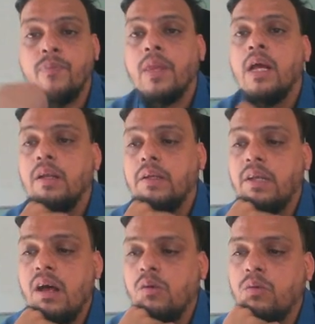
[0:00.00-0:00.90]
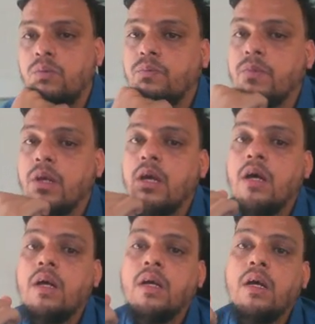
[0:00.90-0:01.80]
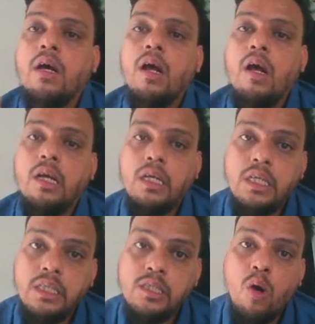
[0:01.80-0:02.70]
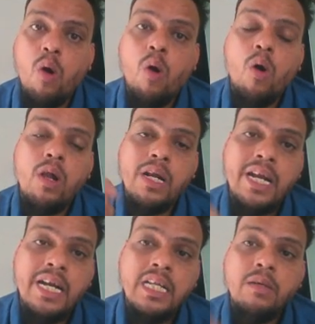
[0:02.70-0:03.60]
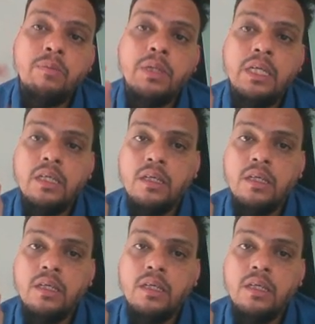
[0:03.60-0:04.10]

Now it is already been